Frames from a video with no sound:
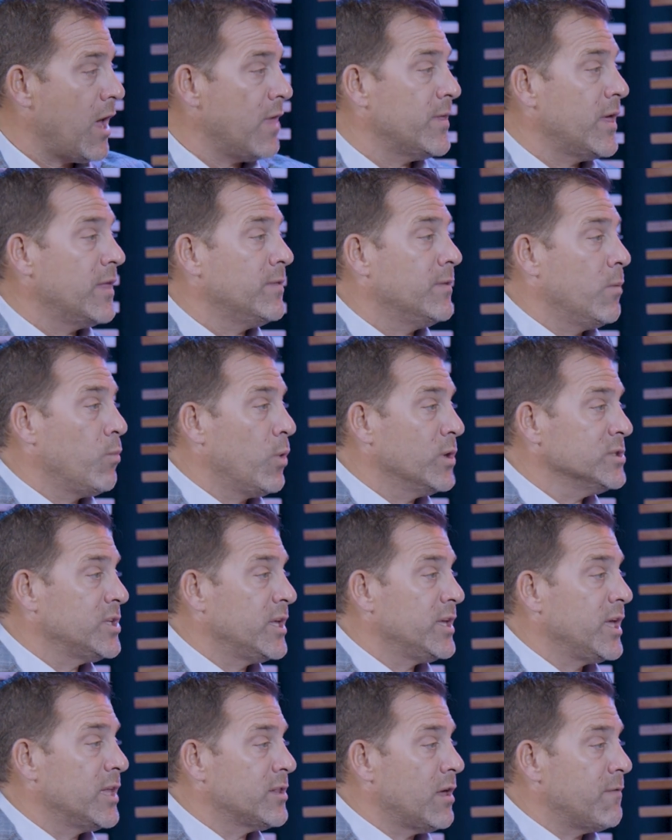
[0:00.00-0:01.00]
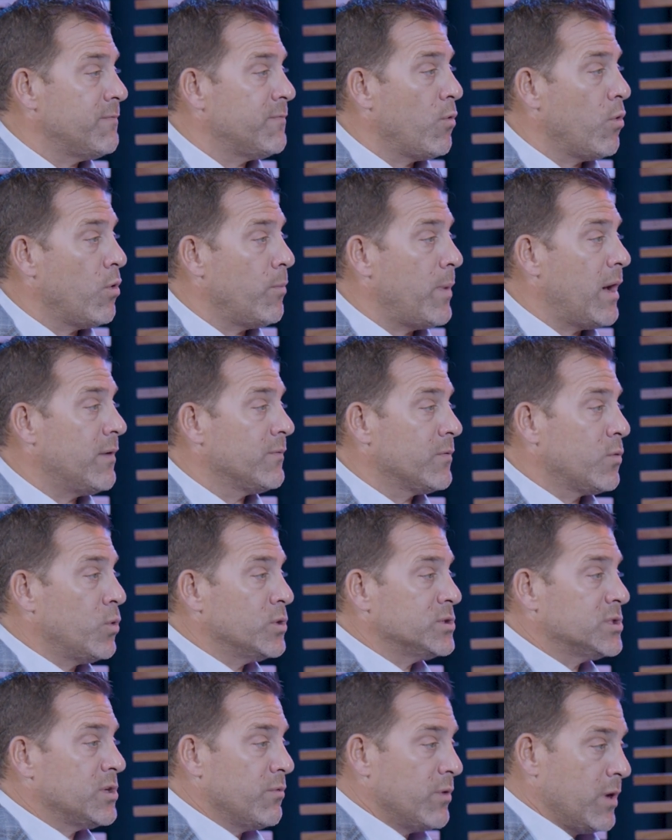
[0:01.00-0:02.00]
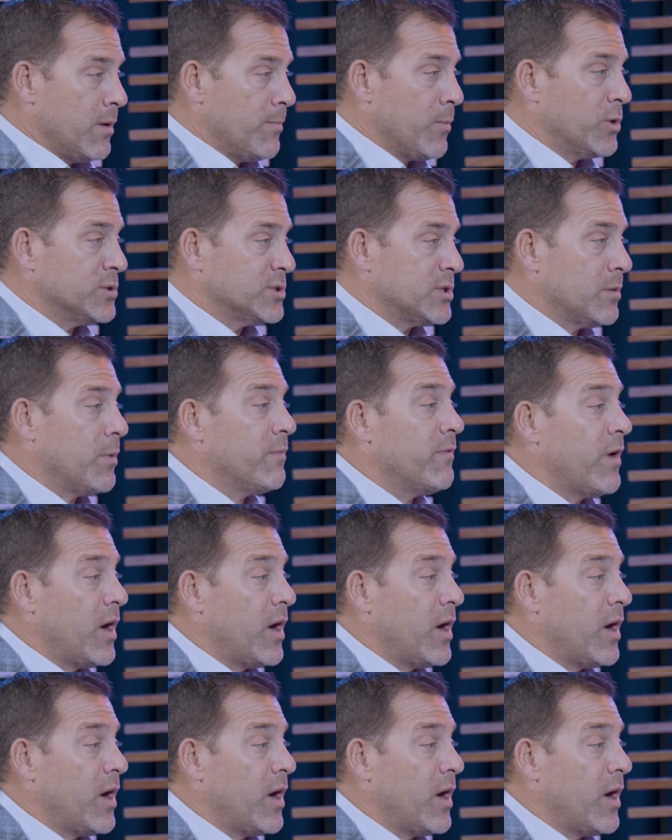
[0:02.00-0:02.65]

and then once they get that full amount, of course, they reimburse the